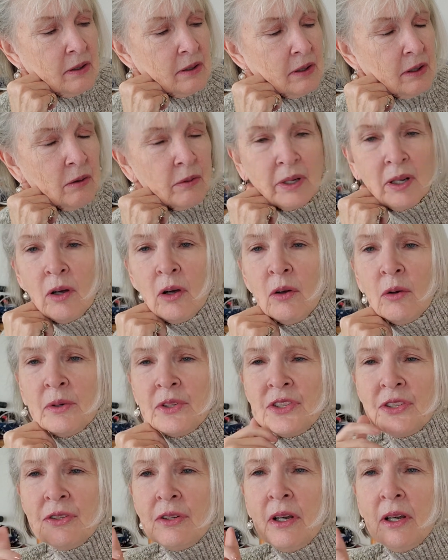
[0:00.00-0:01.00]
Oh,
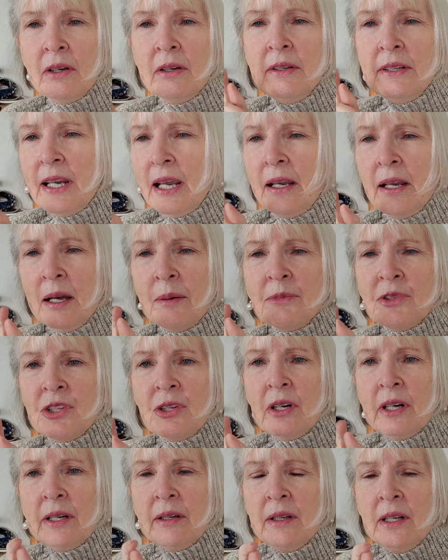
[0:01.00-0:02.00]
it's day. I'm
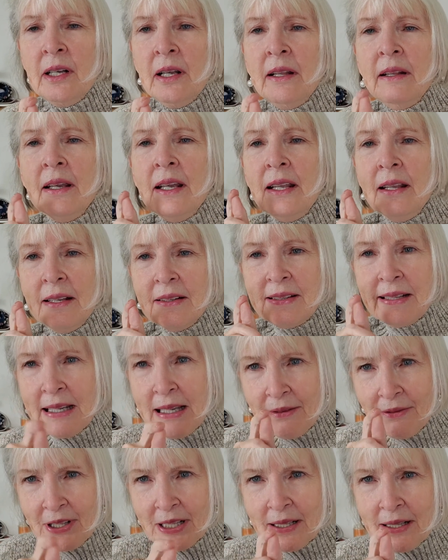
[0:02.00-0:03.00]
sorry. It's
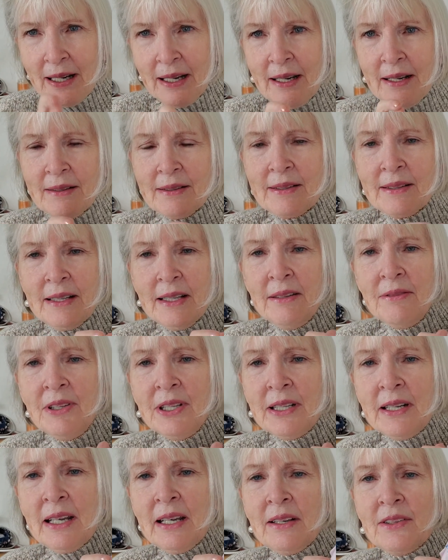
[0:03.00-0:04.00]
even days. Even
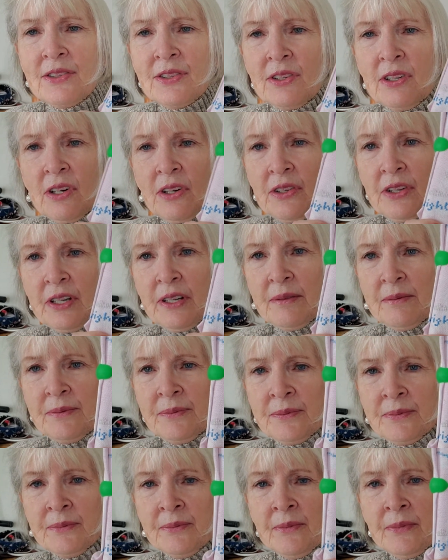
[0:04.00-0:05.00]
days are the,
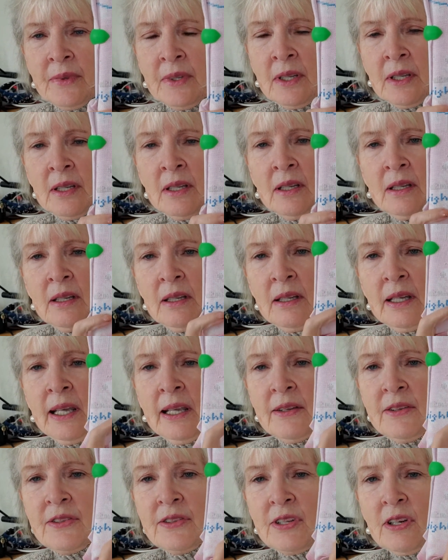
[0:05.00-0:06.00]

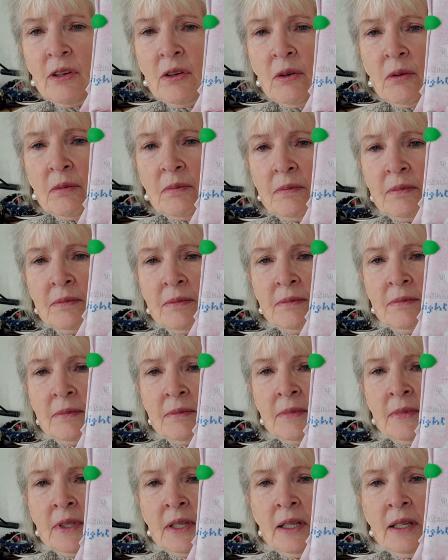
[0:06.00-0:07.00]
and so
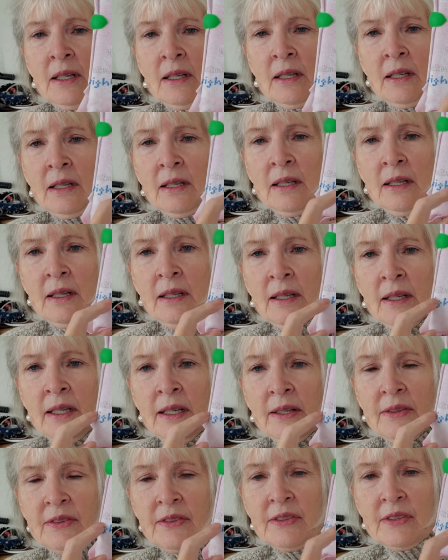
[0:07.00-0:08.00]

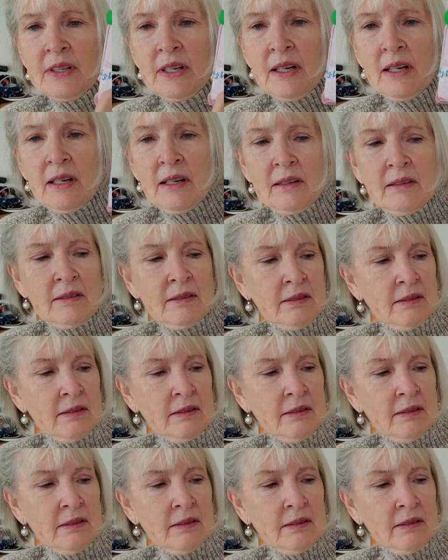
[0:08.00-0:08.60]
it's a